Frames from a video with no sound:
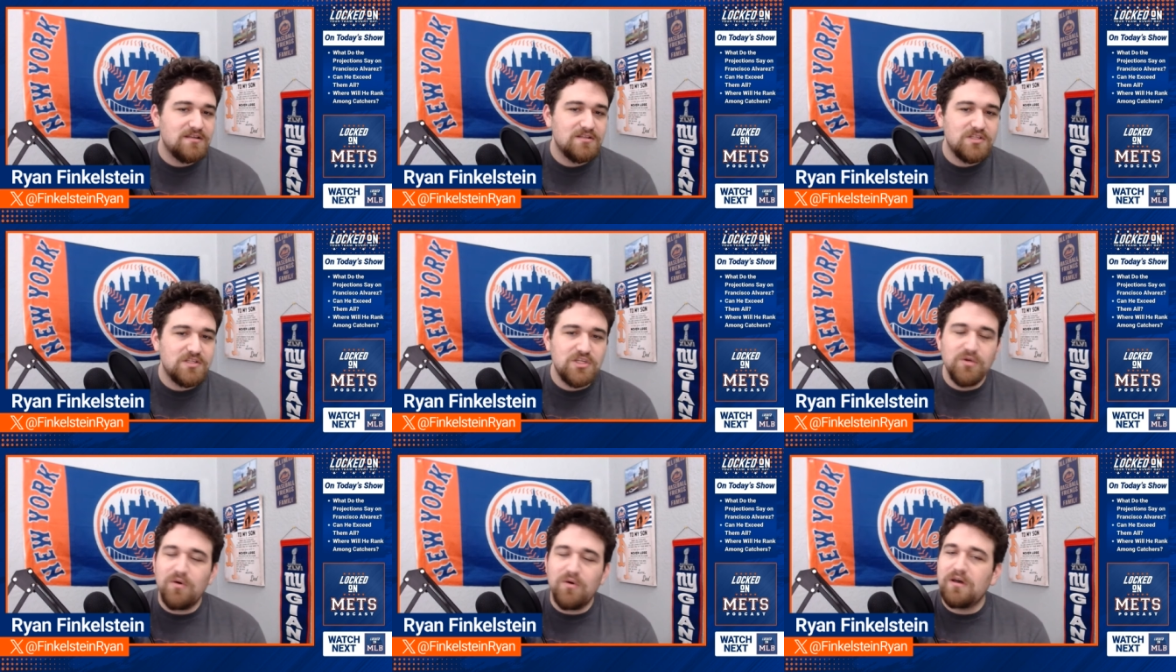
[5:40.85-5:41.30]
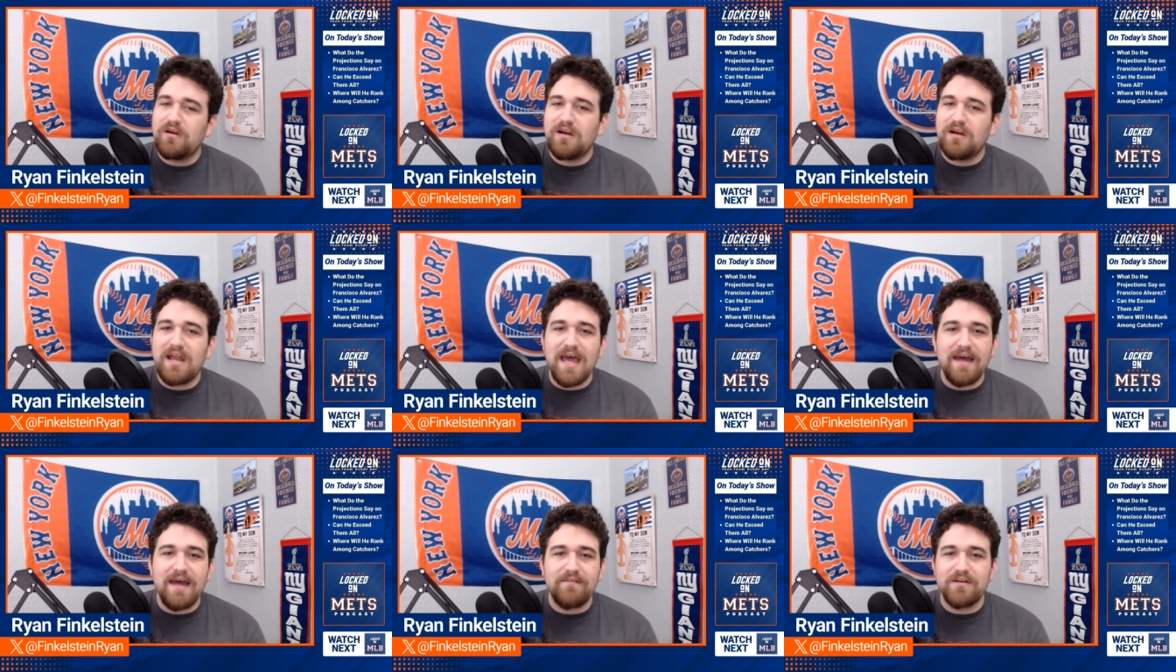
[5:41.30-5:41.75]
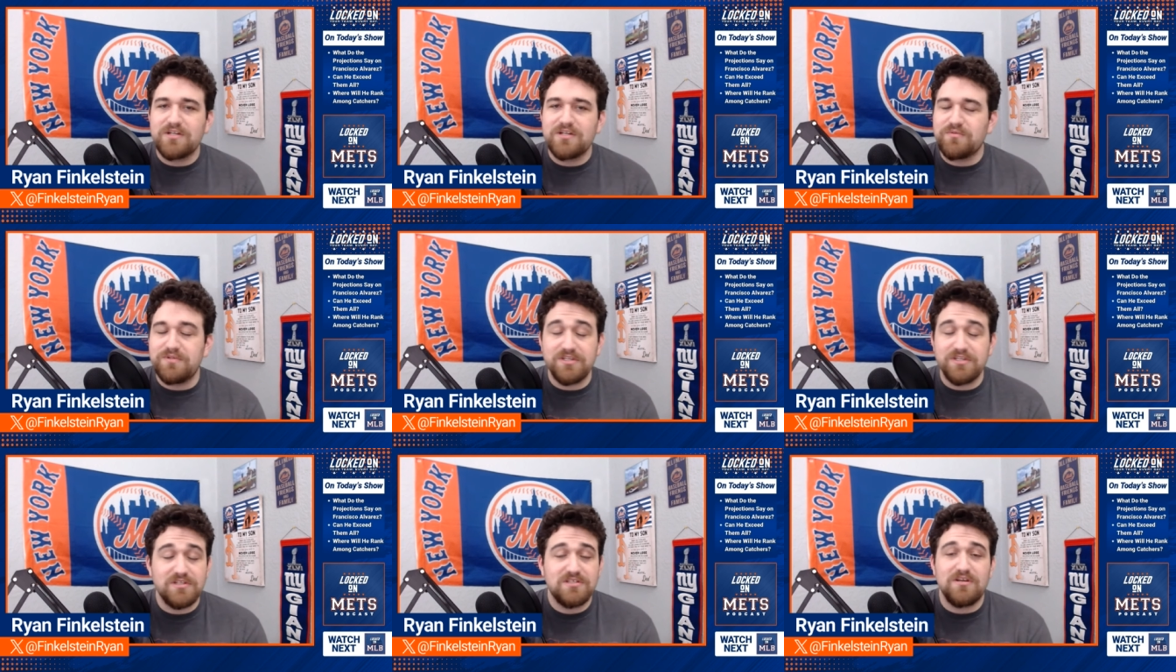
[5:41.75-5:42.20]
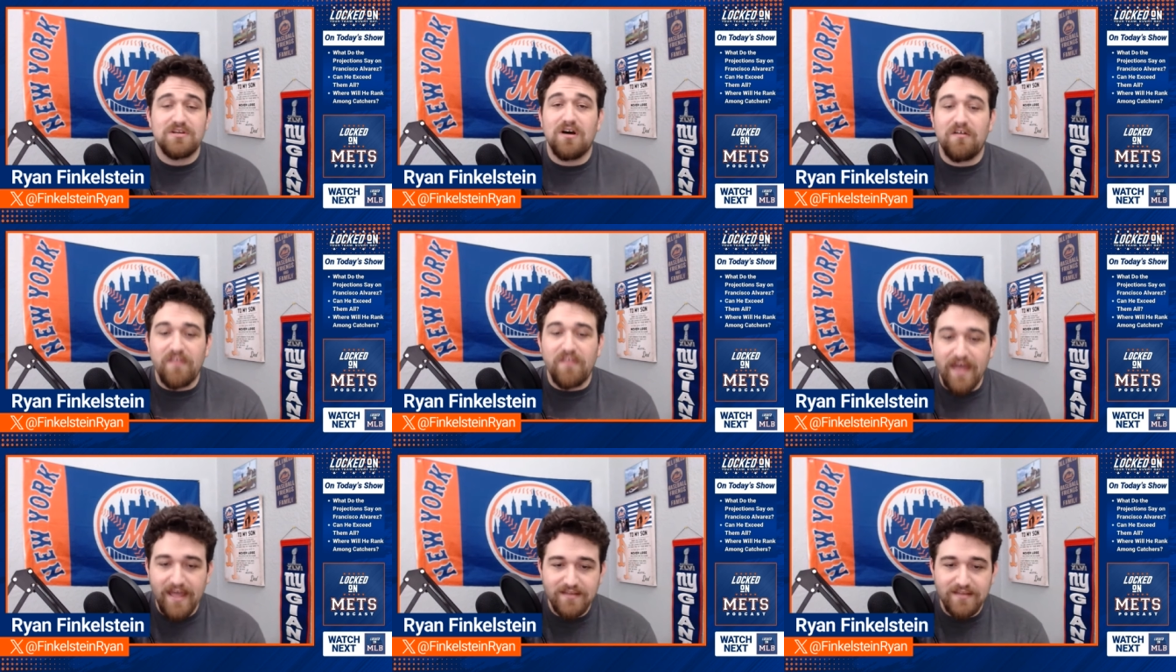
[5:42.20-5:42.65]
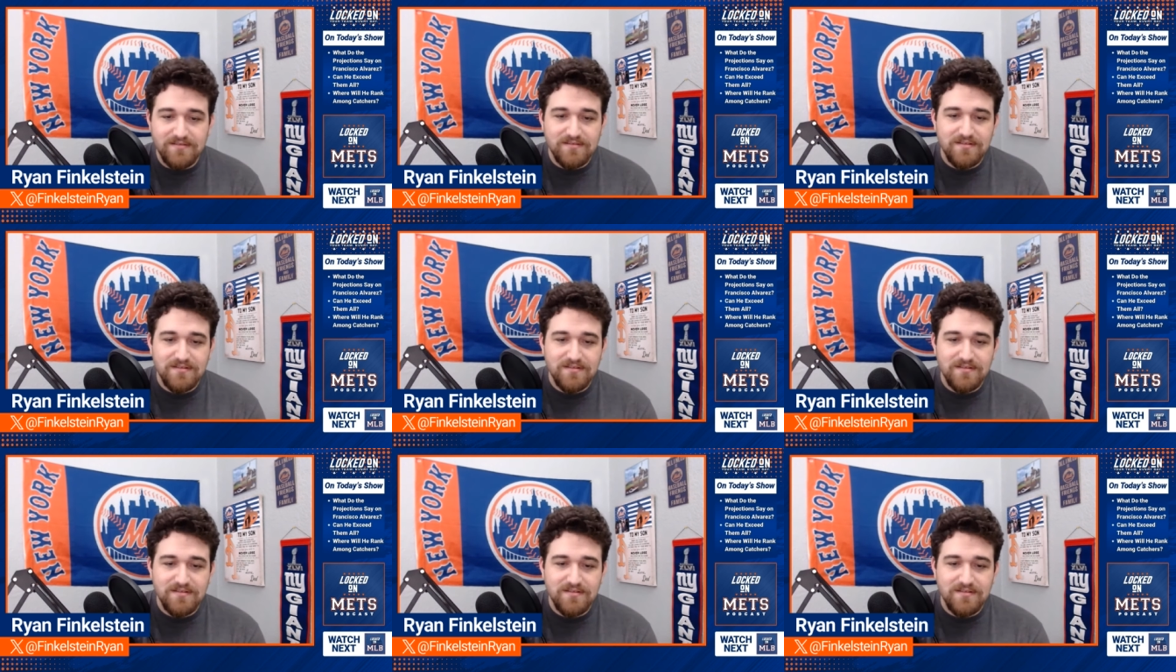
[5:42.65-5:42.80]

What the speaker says: 200 average, we just saw that.